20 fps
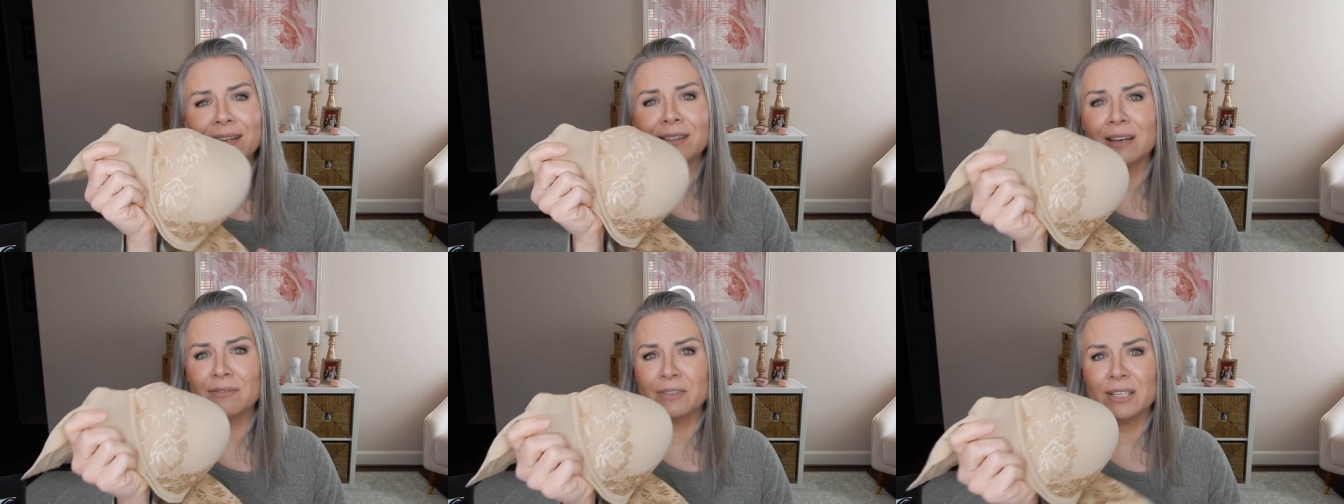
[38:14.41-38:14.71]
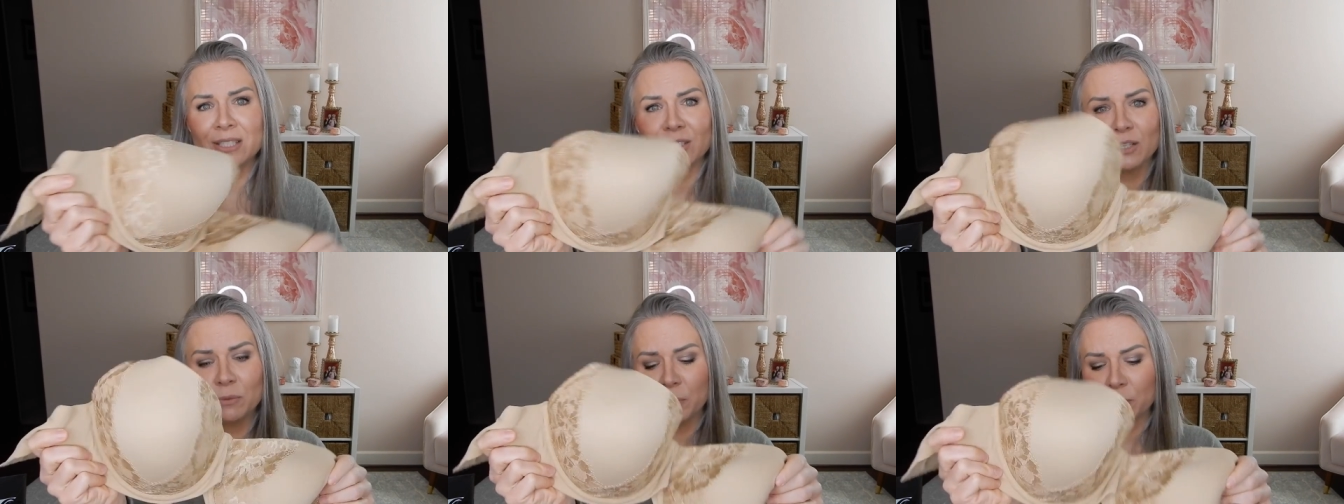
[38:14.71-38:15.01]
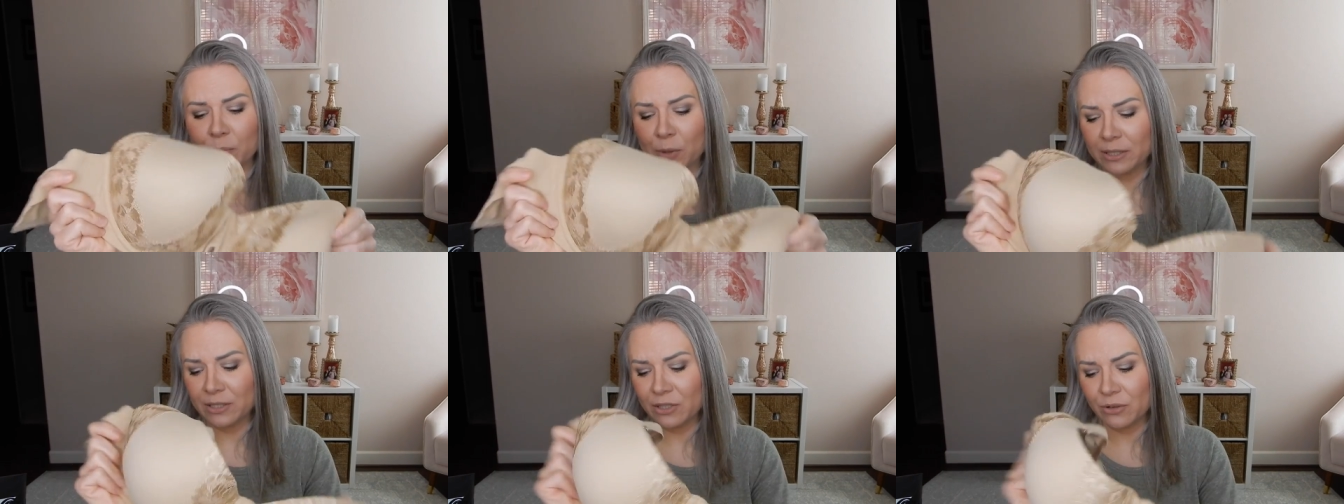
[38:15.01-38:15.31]
I love these Soma
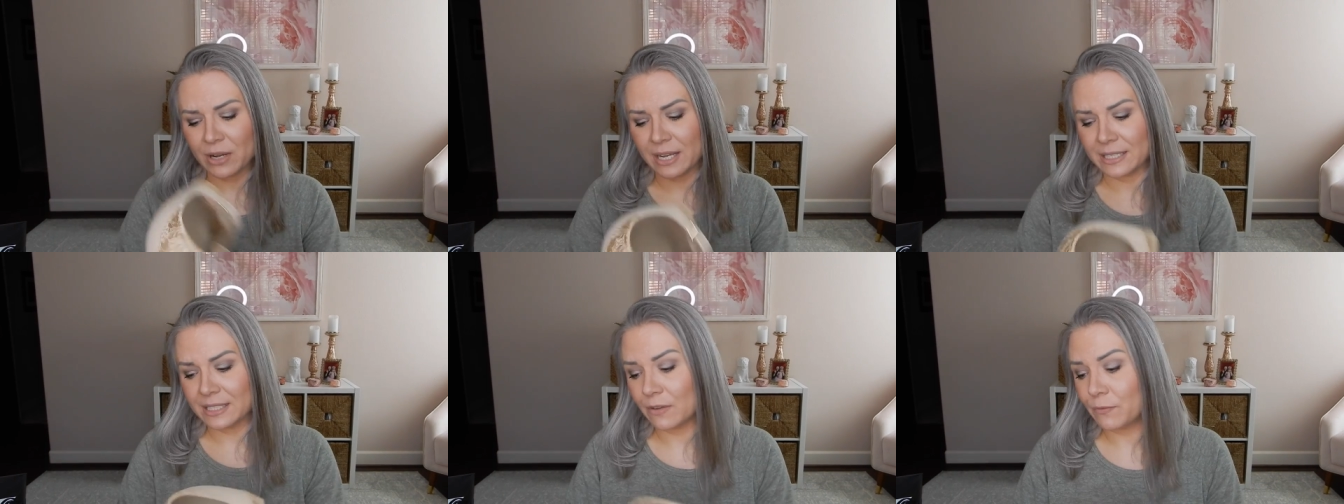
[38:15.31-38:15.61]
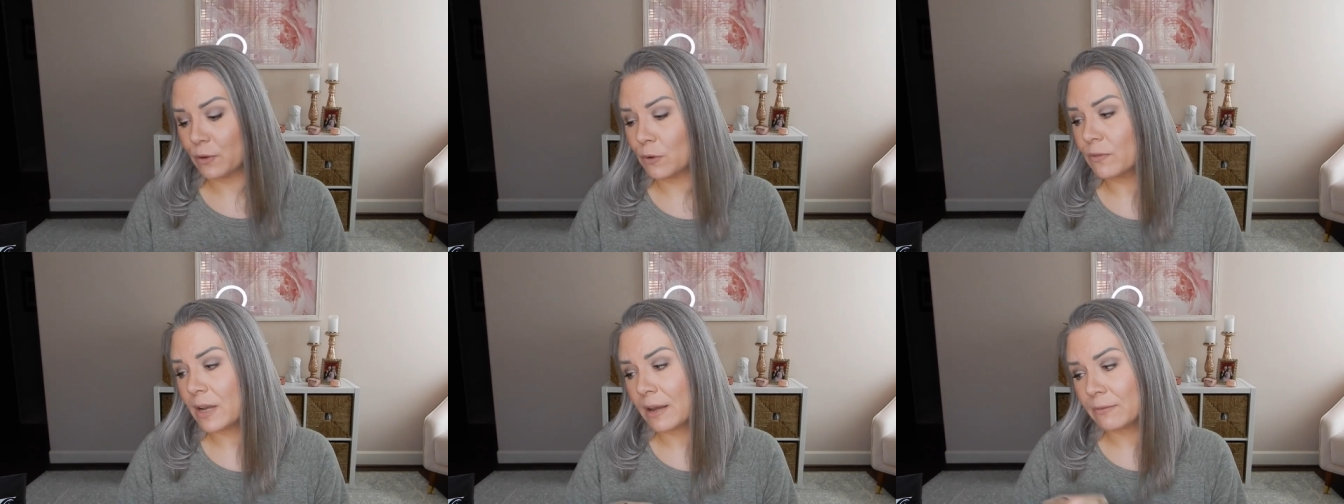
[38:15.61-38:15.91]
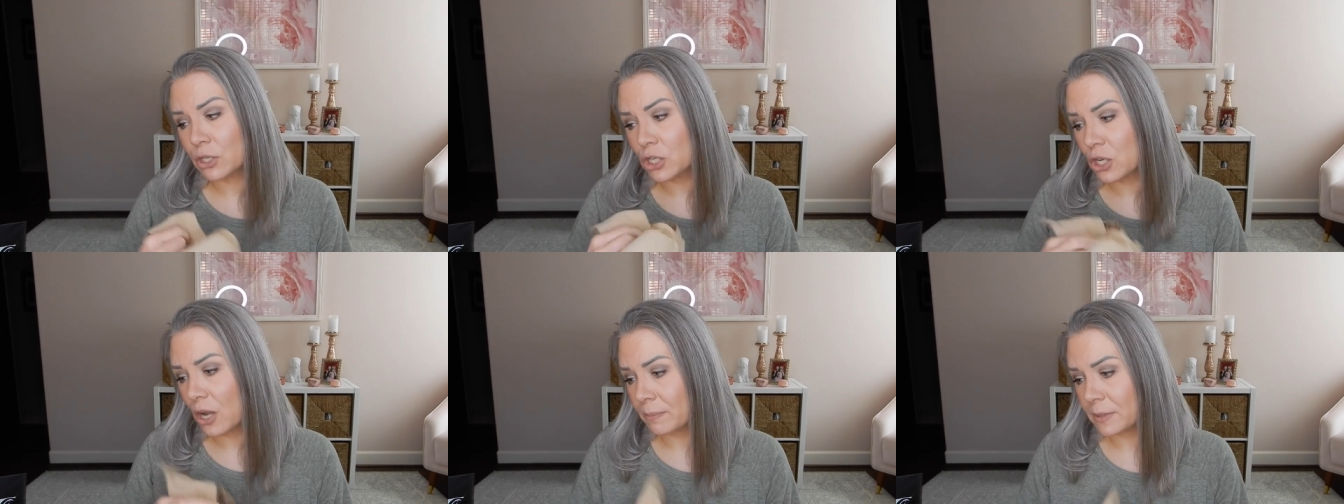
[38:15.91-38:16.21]
you guys. If you've
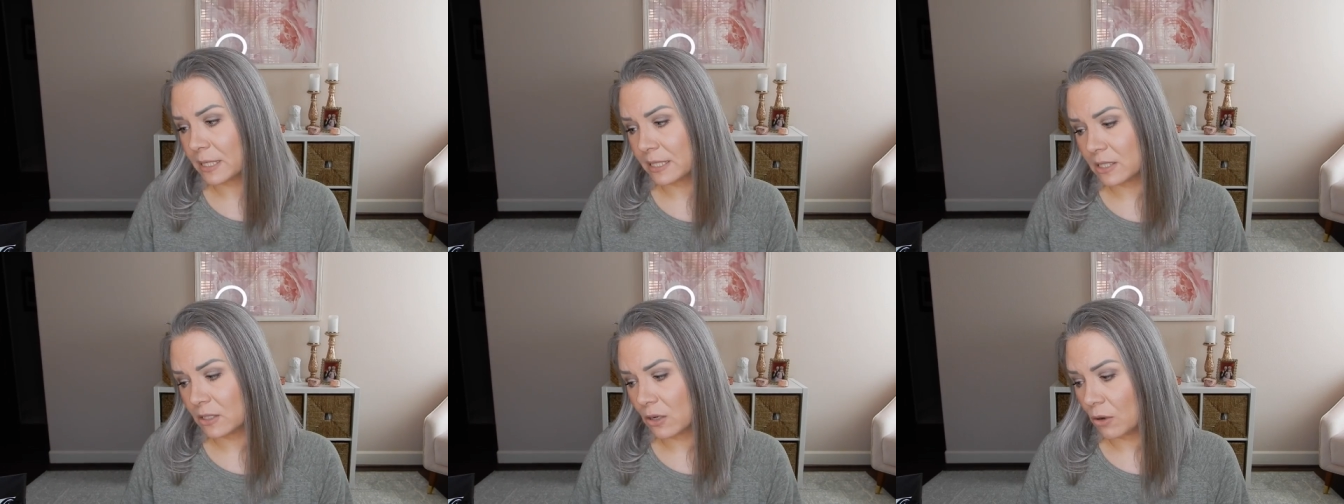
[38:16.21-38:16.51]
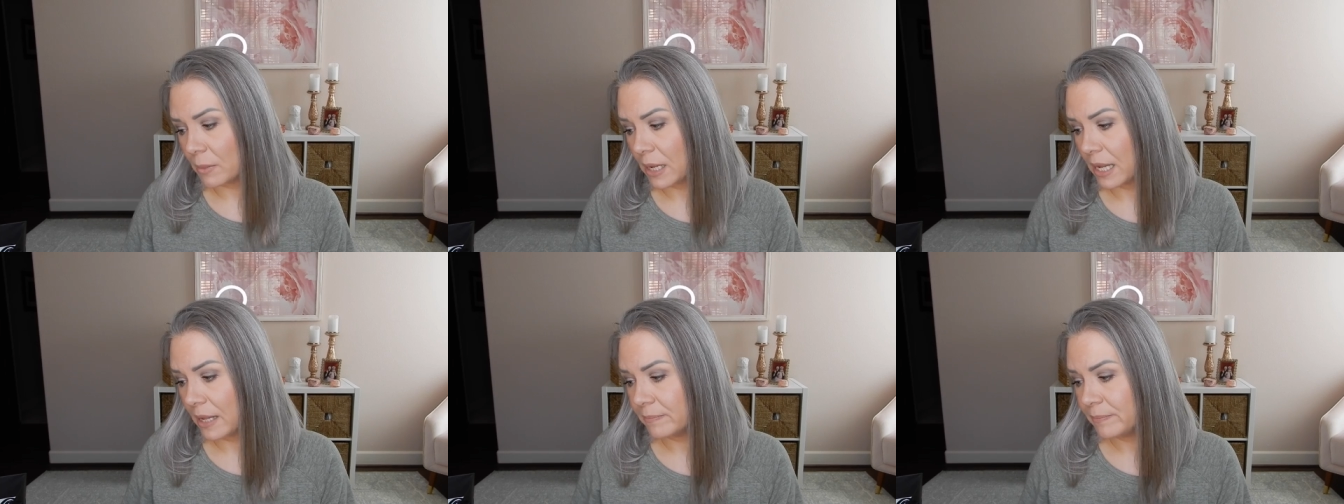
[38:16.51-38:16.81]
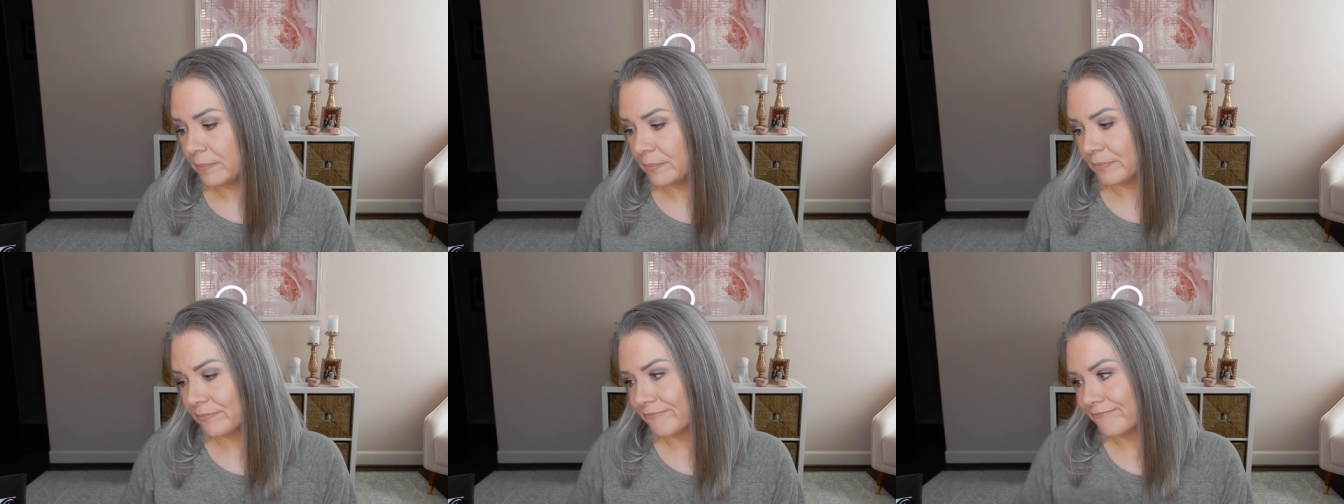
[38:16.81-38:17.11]
never shopped at
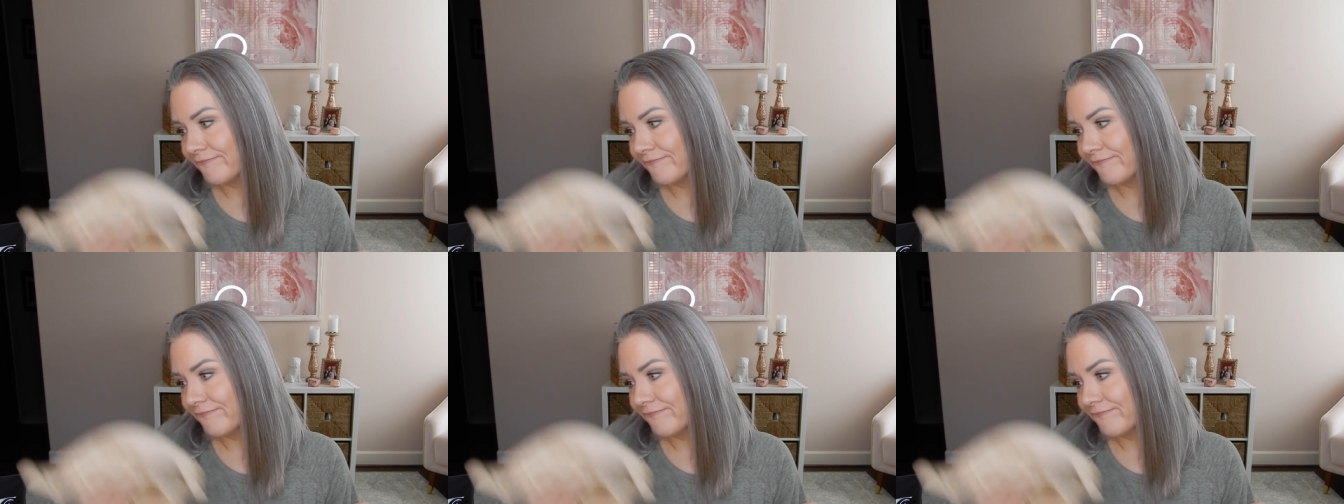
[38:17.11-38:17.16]
Soma,